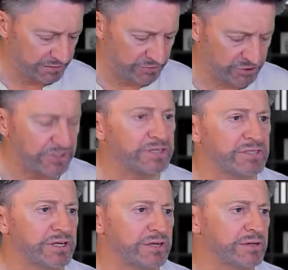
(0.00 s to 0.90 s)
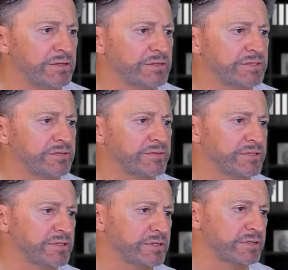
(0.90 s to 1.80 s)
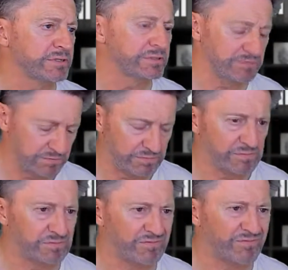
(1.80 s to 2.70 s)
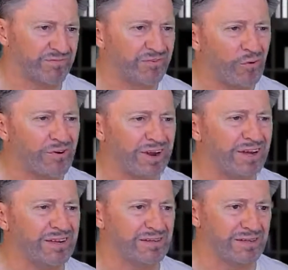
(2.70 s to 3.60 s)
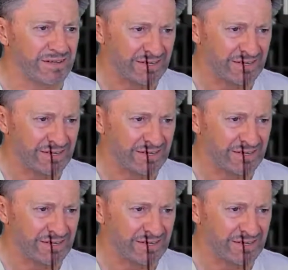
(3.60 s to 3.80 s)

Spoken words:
you change that. Oh, that's interesting. 49.